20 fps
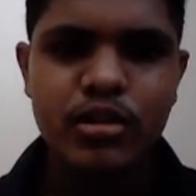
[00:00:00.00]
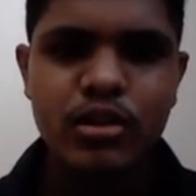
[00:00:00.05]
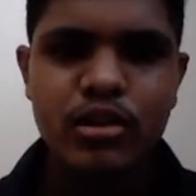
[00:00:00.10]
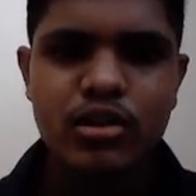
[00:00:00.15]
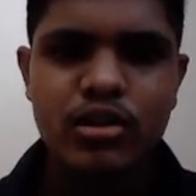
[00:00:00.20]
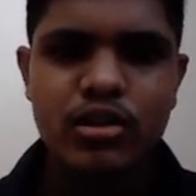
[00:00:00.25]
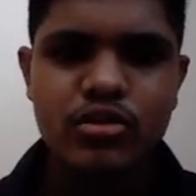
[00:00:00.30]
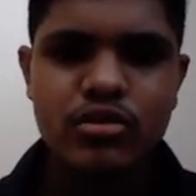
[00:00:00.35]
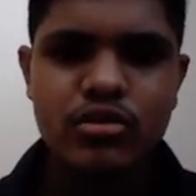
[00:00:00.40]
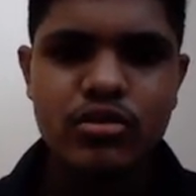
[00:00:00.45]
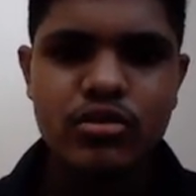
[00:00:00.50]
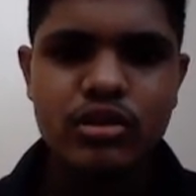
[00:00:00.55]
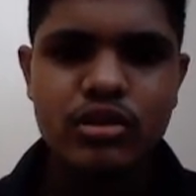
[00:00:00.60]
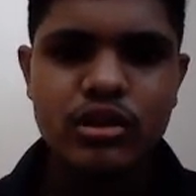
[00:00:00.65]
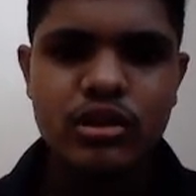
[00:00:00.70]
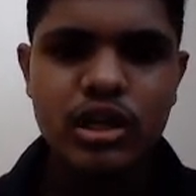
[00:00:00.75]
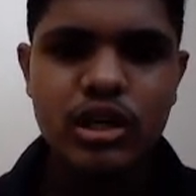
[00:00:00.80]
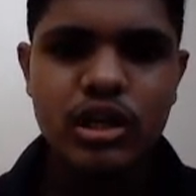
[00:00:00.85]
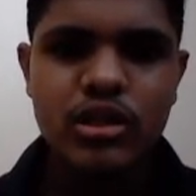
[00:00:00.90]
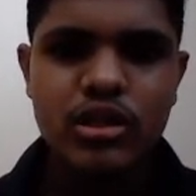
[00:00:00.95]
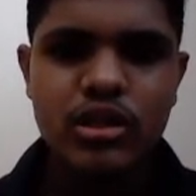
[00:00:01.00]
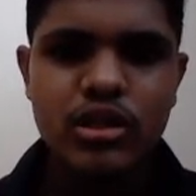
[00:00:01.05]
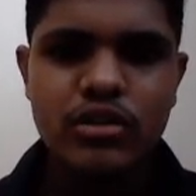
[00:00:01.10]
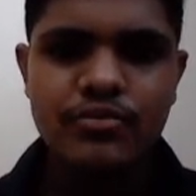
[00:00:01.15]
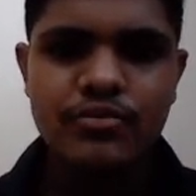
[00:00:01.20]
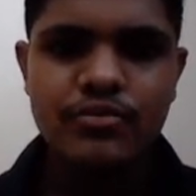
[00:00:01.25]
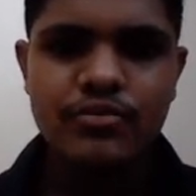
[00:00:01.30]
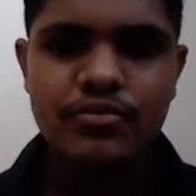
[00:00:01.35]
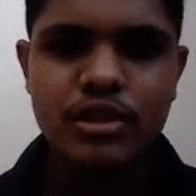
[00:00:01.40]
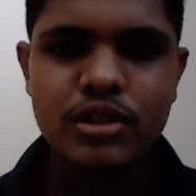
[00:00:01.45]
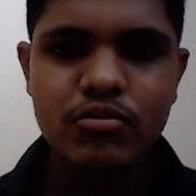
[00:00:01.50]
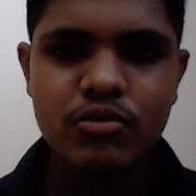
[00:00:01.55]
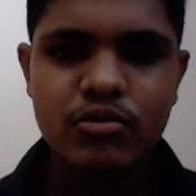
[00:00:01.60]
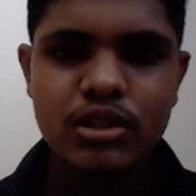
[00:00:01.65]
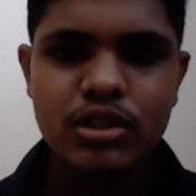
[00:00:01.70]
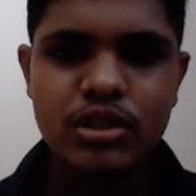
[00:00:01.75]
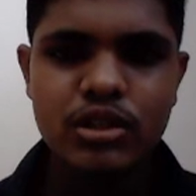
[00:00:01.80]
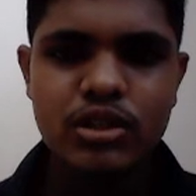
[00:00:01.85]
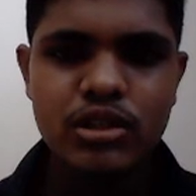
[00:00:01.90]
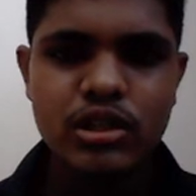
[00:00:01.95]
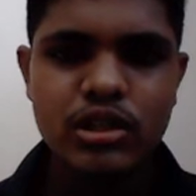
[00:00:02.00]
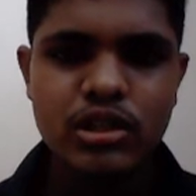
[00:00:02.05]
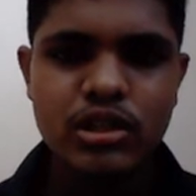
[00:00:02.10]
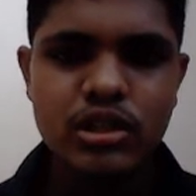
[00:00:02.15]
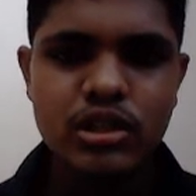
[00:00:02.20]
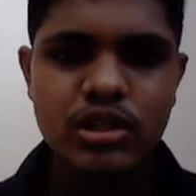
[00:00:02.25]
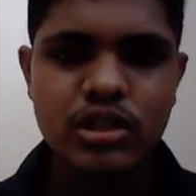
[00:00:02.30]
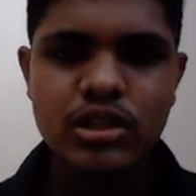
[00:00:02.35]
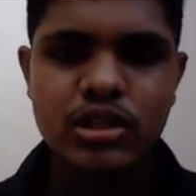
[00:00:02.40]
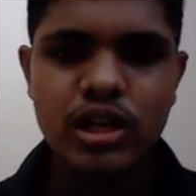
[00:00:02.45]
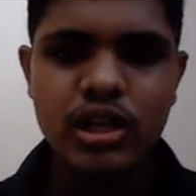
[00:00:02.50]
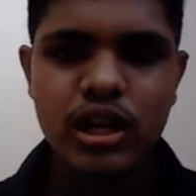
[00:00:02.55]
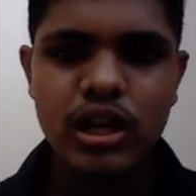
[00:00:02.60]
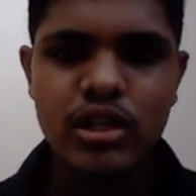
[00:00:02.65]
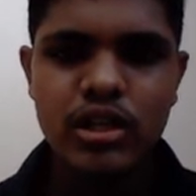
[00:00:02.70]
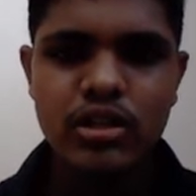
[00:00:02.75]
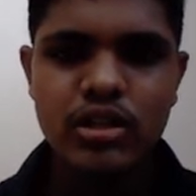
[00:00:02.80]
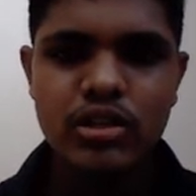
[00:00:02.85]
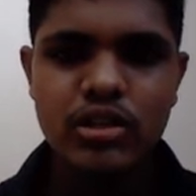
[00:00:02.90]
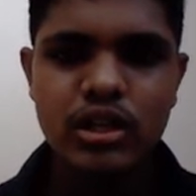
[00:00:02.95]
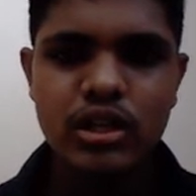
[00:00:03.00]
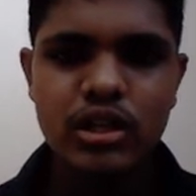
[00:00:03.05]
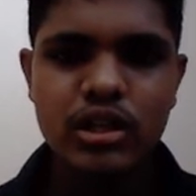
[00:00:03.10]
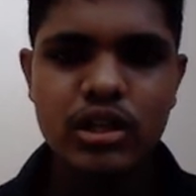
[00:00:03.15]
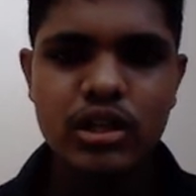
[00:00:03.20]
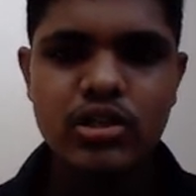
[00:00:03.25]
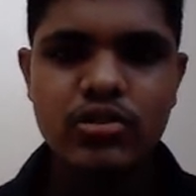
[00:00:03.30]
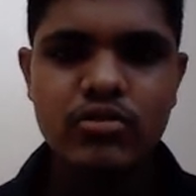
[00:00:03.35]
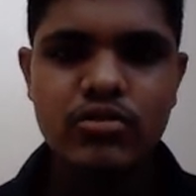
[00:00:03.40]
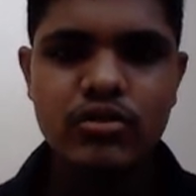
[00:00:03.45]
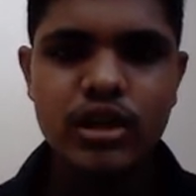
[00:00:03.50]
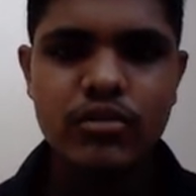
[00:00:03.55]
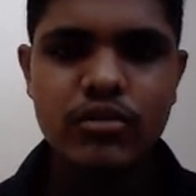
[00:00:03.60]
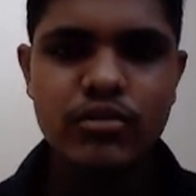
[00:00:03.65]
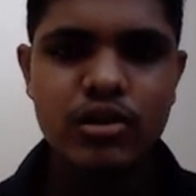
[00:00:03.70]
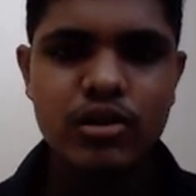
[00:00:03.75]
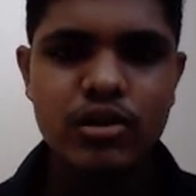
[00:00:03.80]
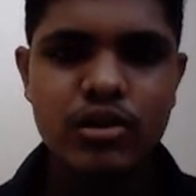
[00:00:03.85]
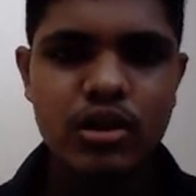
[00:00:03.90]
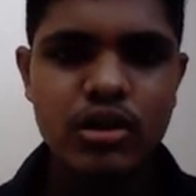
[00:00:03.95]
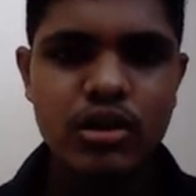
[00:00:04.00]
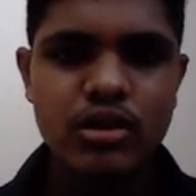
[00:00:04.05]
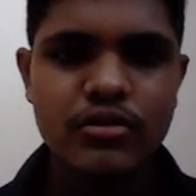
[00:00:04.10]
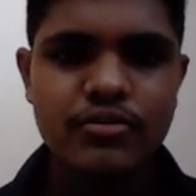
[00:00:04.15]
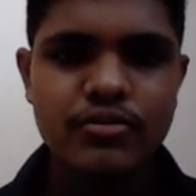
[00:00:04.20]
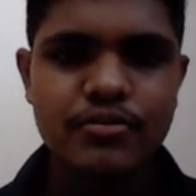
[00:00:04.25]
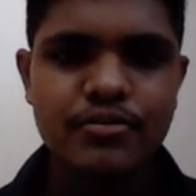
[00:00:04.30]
So these are the simulation results and the circuits we have drawn